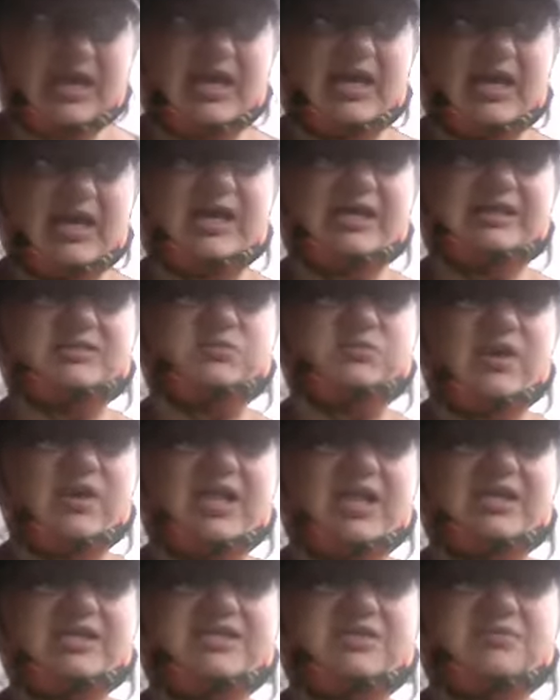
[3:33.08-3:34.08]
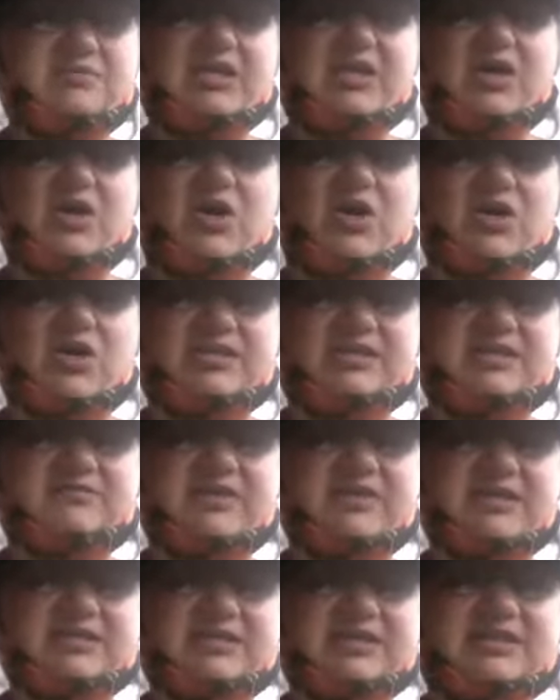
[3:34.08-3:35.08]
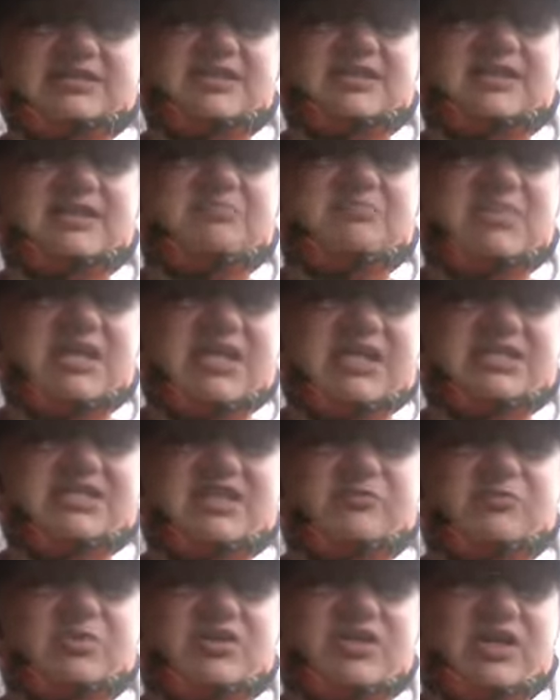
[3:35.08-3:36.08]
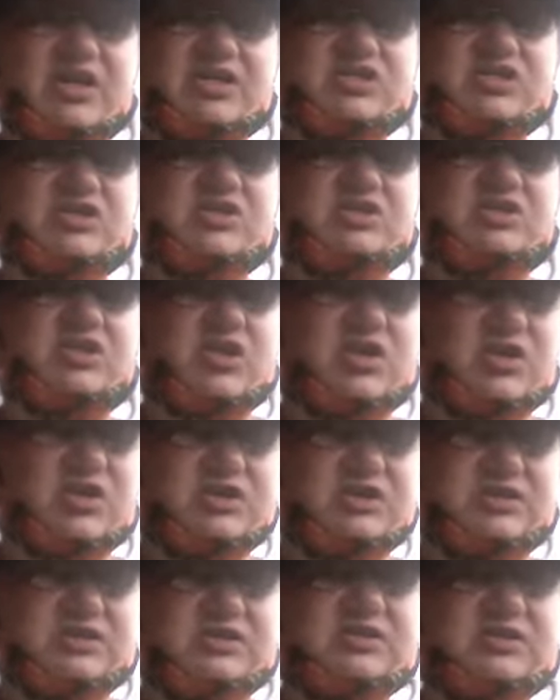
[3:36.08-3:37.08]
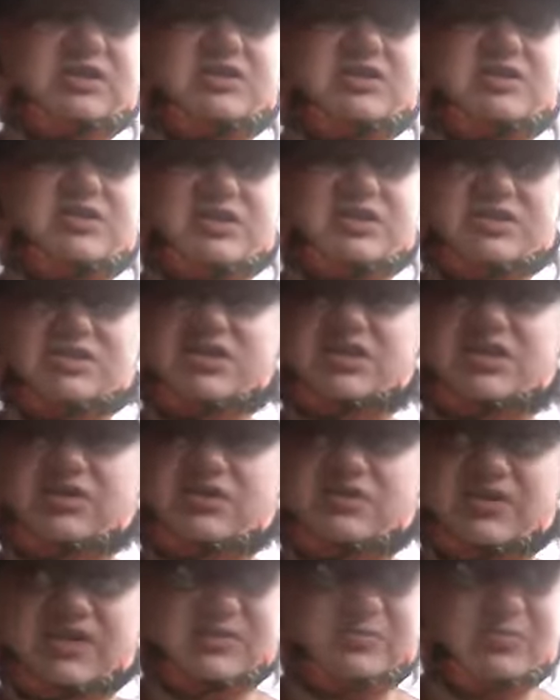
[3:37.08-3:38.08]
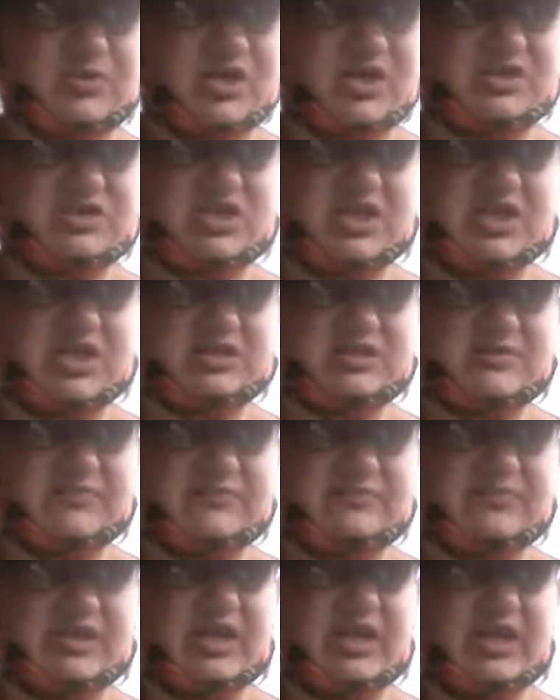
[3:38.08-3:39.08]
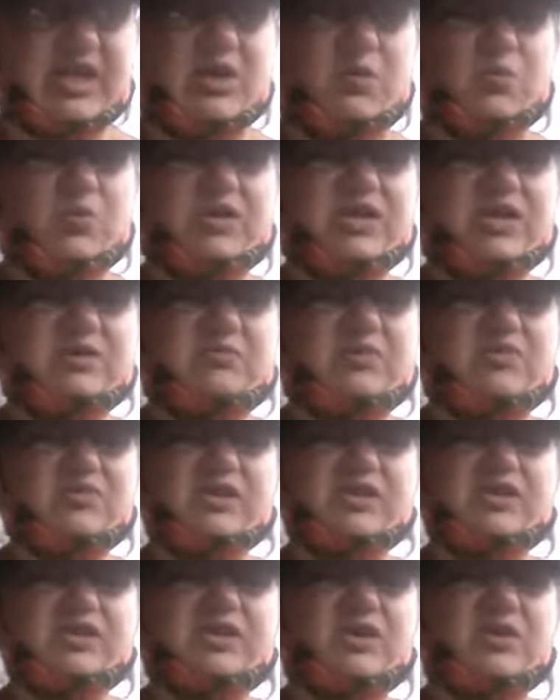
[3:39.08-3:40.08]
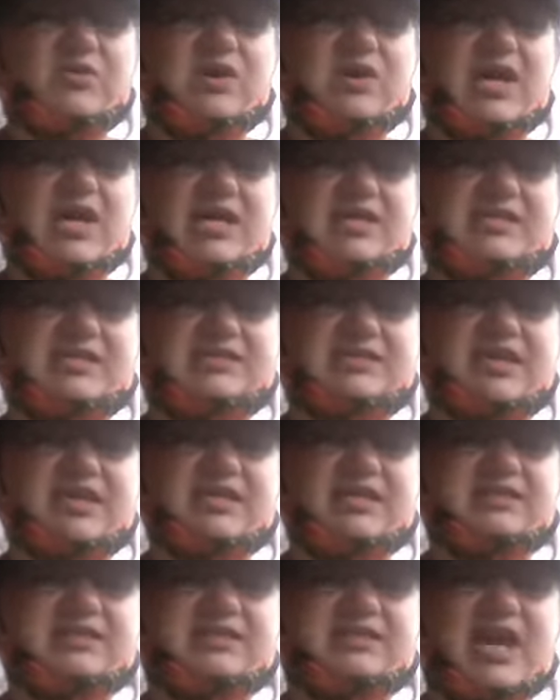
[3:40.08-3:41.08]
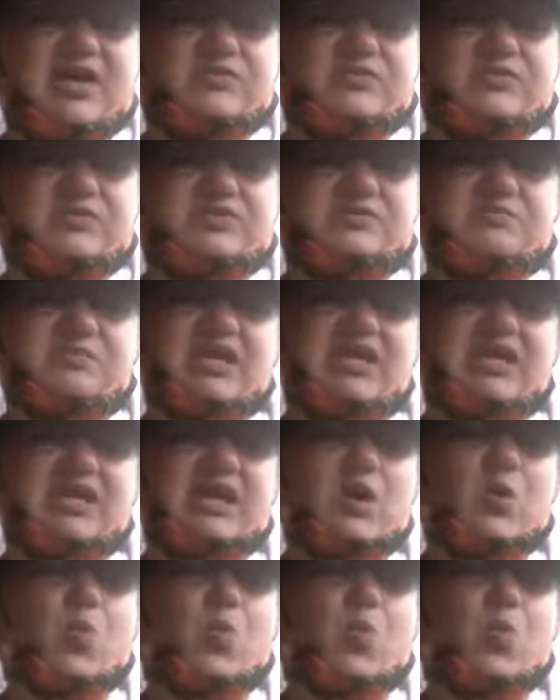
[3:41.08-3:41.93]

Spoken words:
as well as to be artist in residence at the Means of Production Garden to continue this project. Working with indigo has led Catherine to making a